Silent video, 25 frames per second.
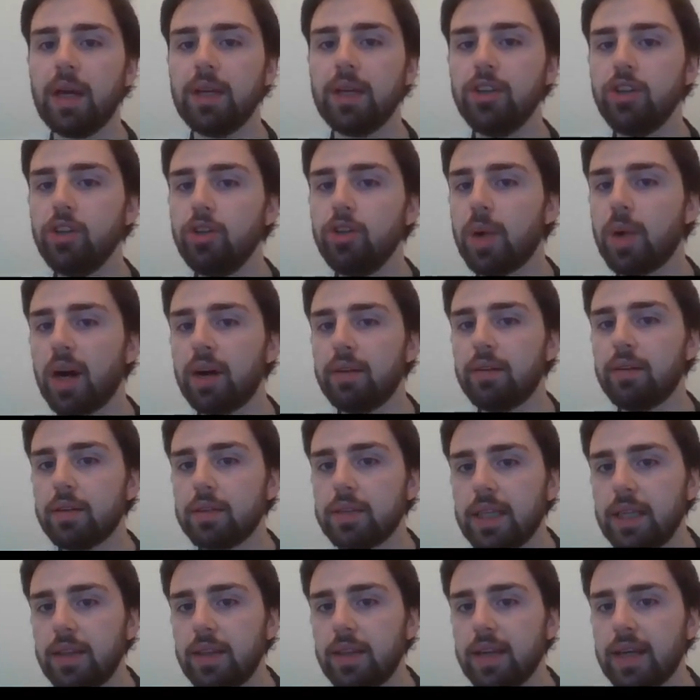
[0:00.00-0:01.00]
you might not
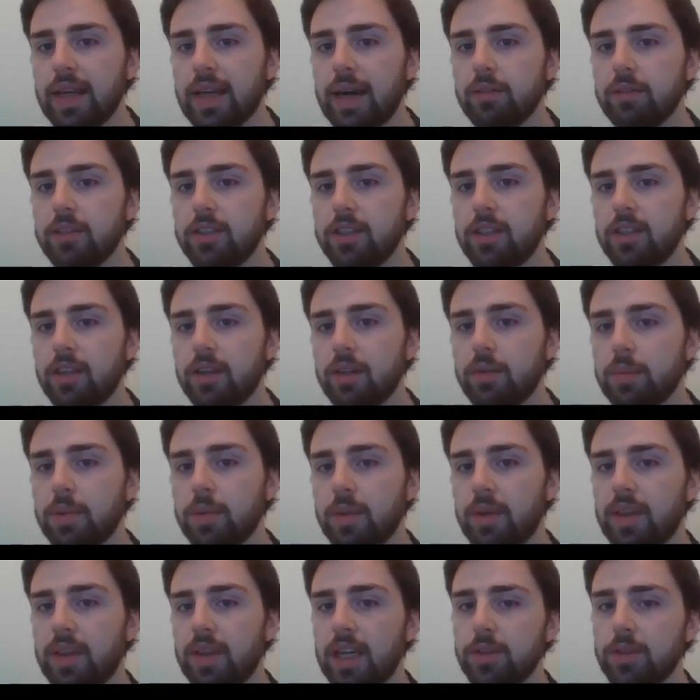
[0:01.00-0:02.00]
set the account up.
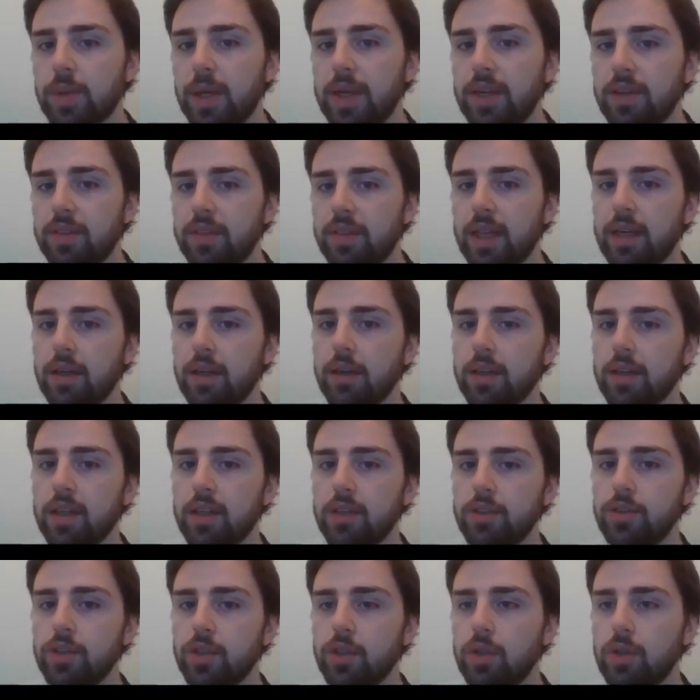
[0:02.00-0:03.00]
And that's where you'd then look
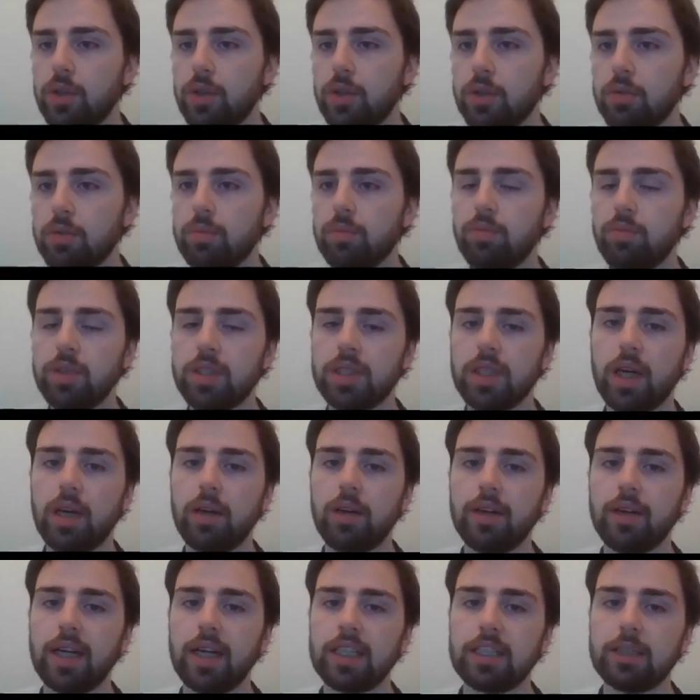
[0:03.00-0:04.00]
on your
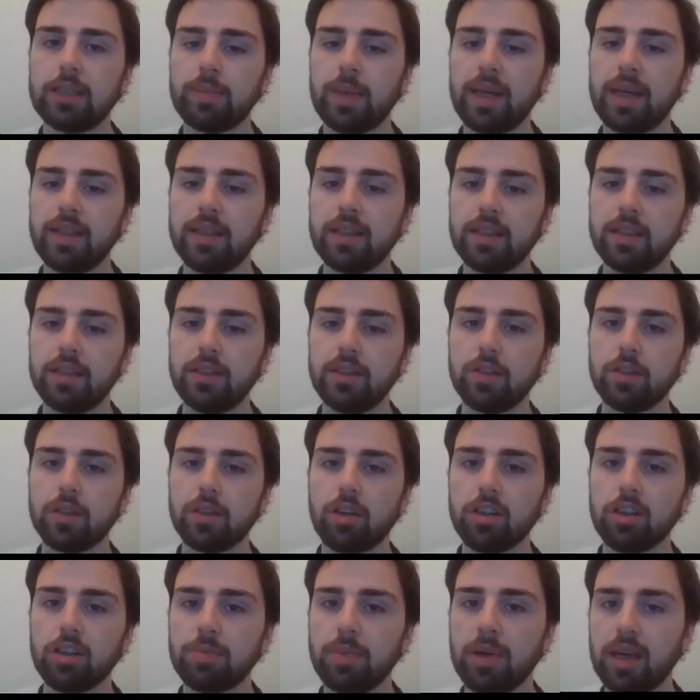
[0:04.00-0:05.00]
return on ad spend and your
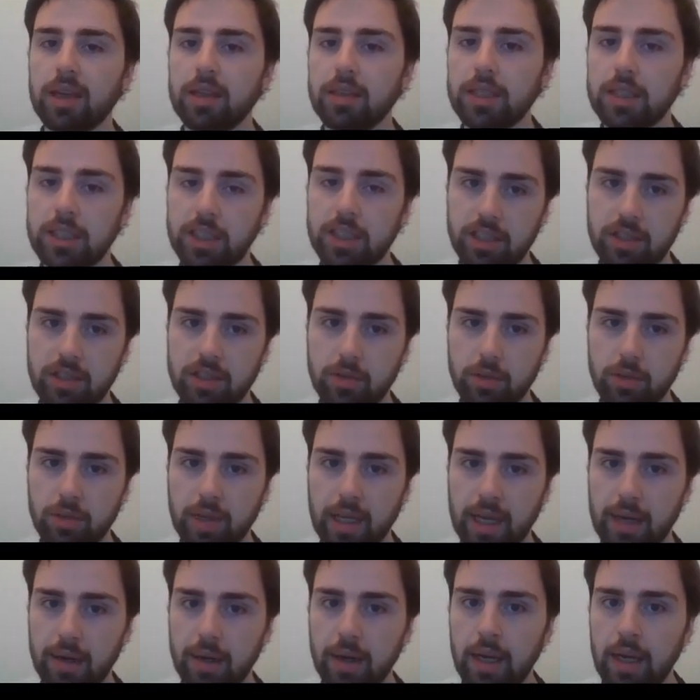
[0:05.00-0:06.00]
cost per acquisition and all
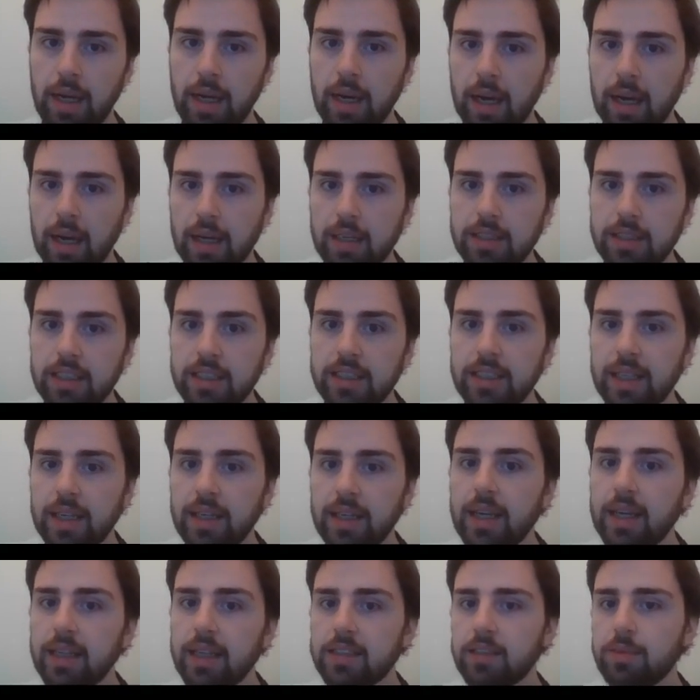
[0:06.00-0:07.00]
that, and actually say,
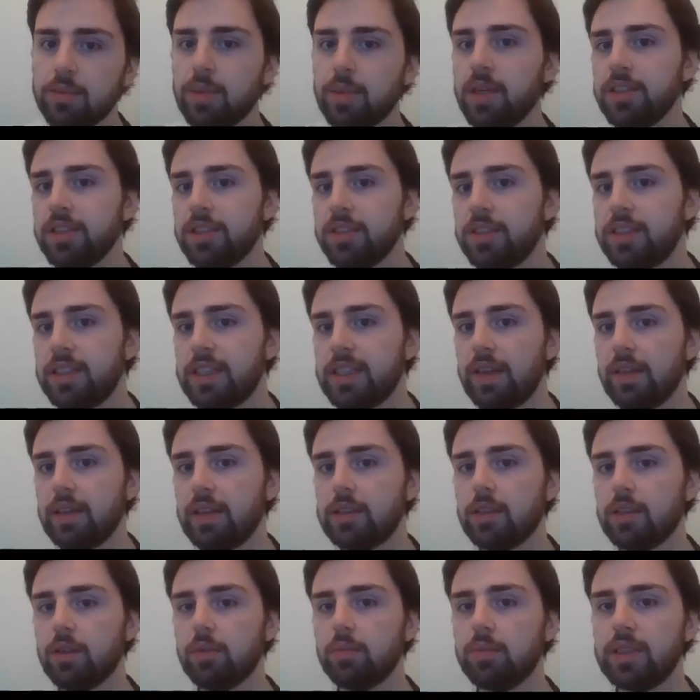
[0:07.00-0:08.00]
yes, the person who set
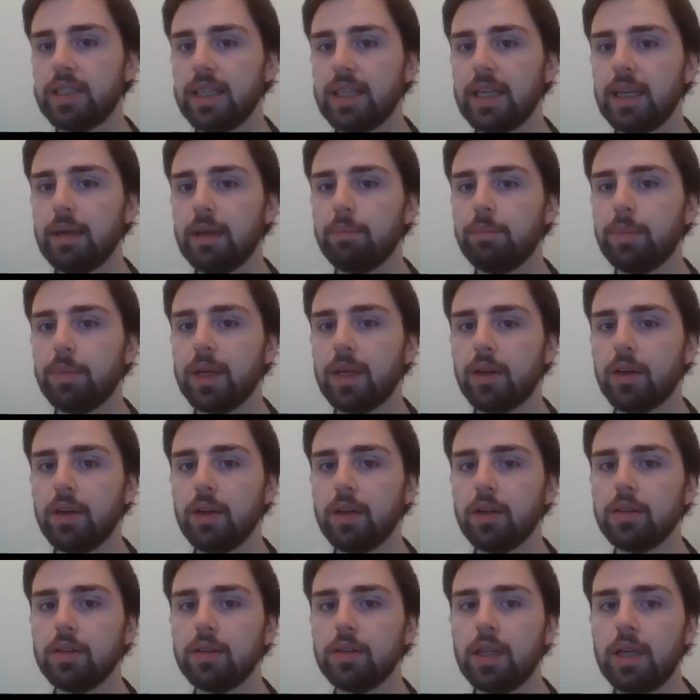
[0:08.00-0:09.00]
this up did it
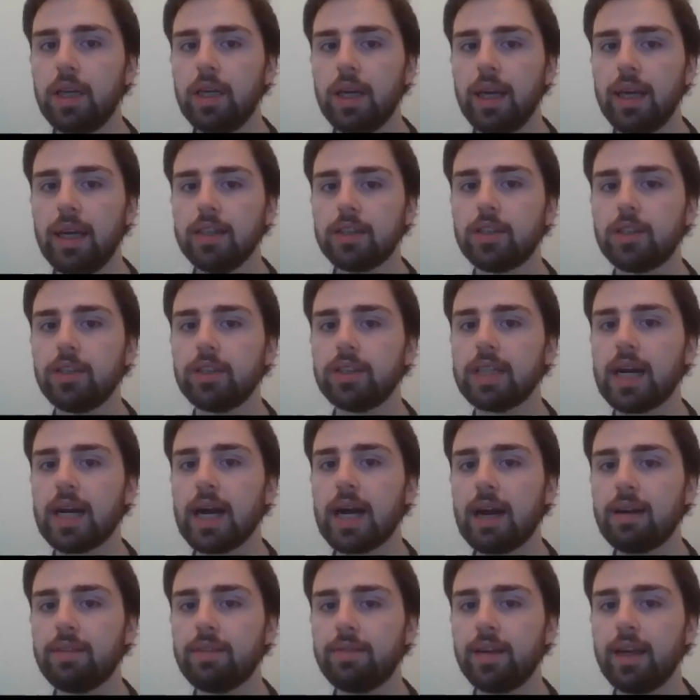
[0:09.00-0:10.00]
because it's good to
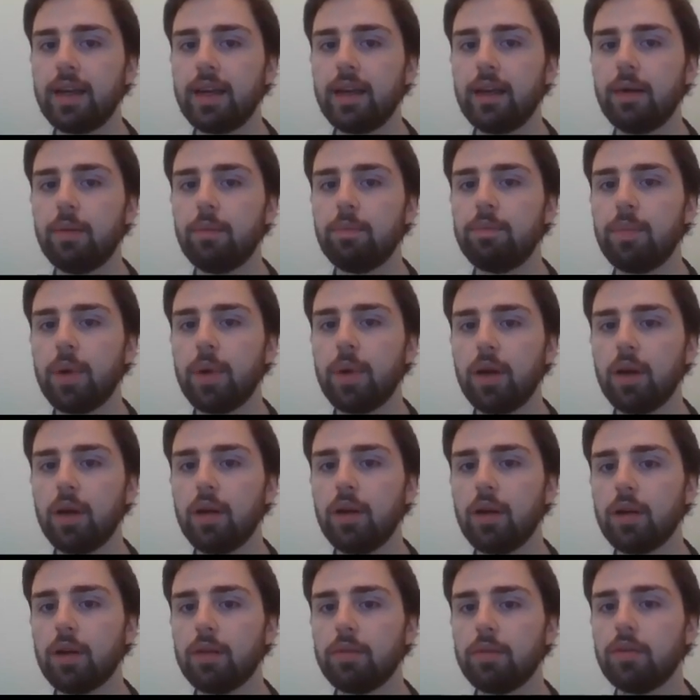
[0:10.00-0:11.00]
have it, but
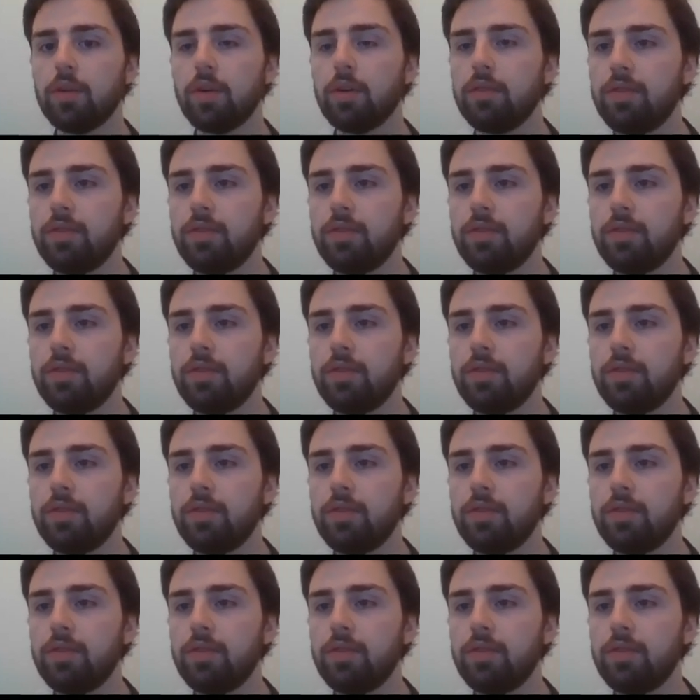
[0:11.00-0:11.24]
for